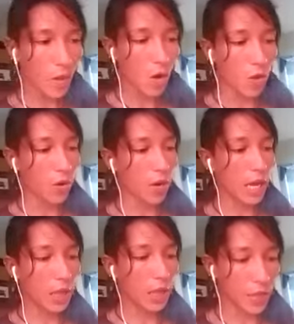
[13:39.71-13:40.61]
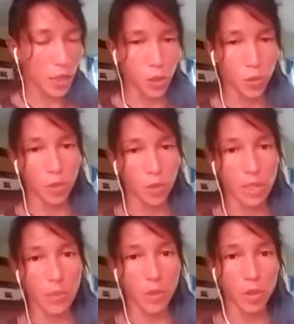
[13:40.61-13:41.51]
other health issue or
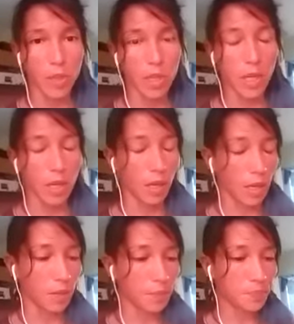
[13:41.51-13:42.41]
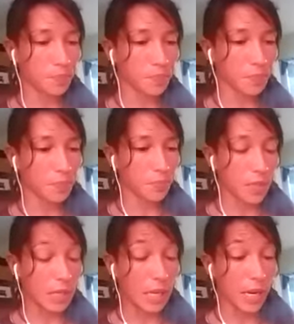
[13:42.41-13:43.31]
something to be
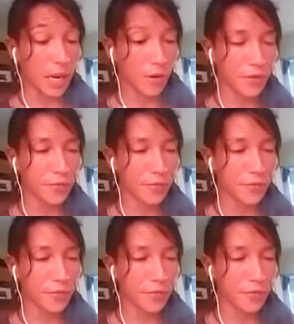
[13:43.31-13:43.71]
taken care of.